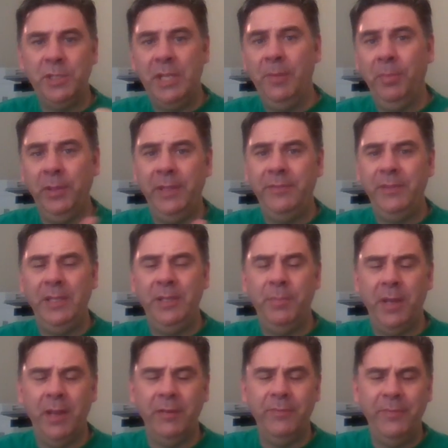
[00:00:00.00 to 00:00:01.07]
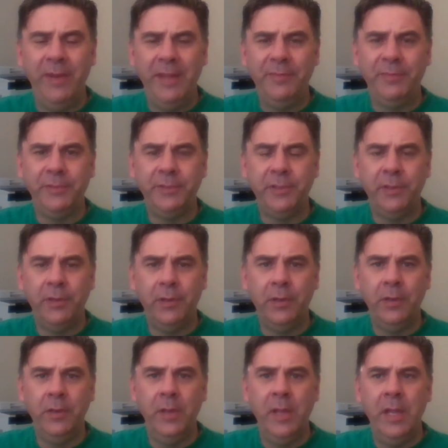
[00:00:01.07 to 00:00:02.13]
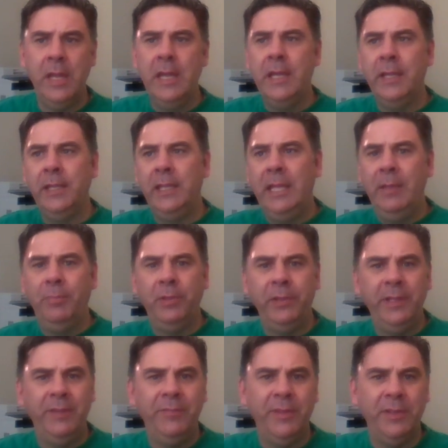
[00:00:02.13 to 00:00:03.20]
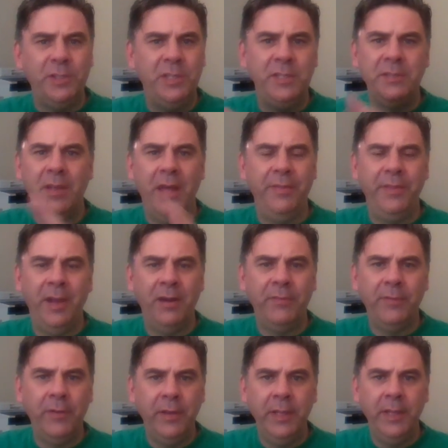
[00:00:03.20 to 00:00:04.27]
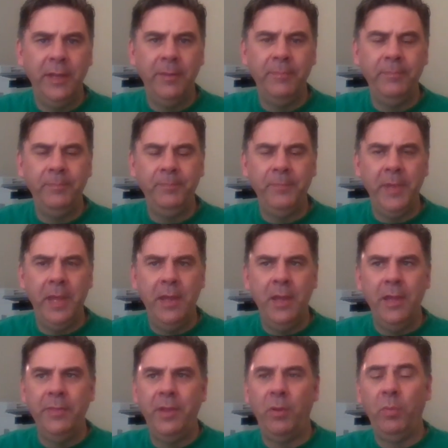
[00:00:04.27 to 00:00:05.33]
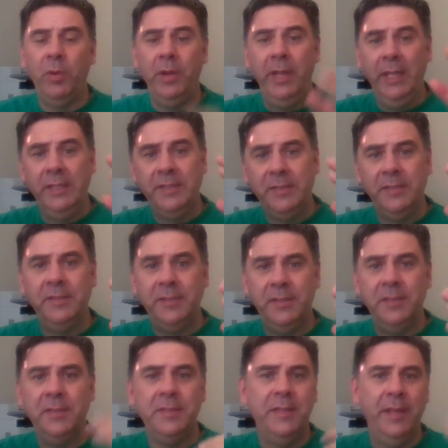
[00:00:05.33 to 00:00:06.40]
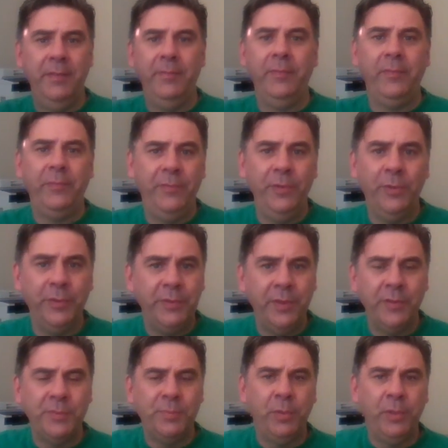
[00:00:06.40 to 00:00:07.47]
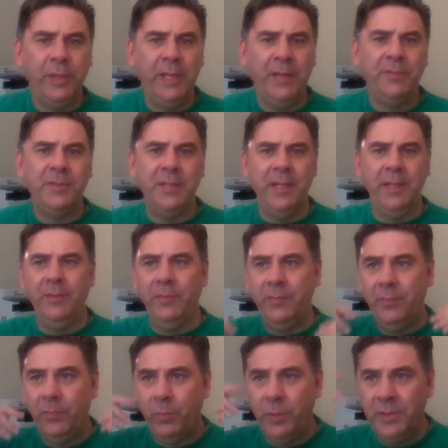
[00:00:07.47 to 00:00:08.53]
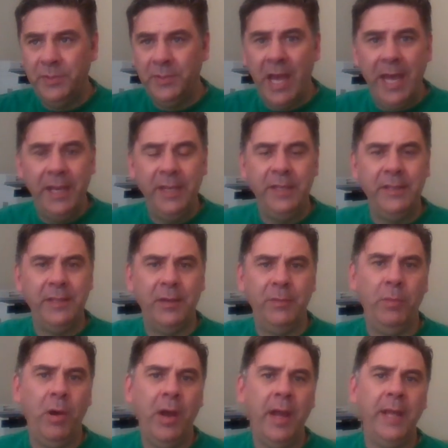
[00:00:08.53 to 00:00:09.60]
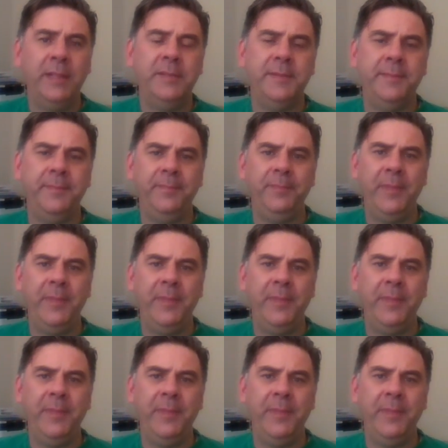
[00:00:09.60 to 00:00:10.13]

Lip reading: She believed he'd been unfaithful to her. He believed that she's not there for him. There were instances that fueled those beliefs that resided in their minds.